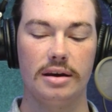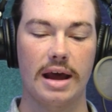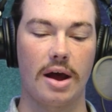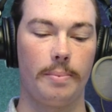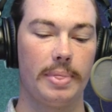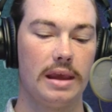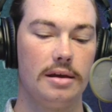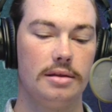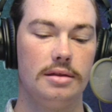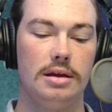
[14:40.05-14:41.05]
Now,
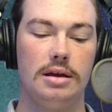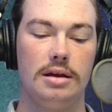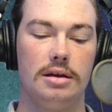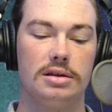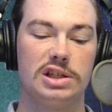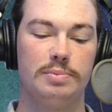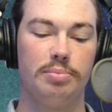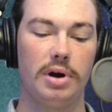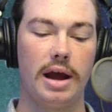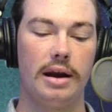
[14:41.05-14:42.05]
the
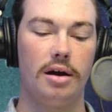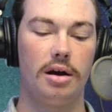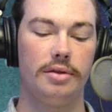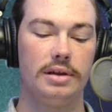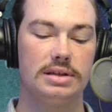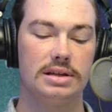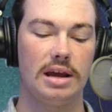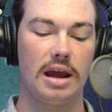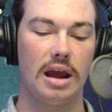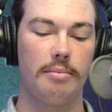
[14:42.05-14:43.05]
spread on this
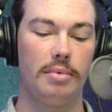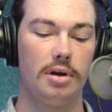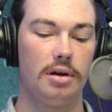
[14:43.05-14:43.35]
game,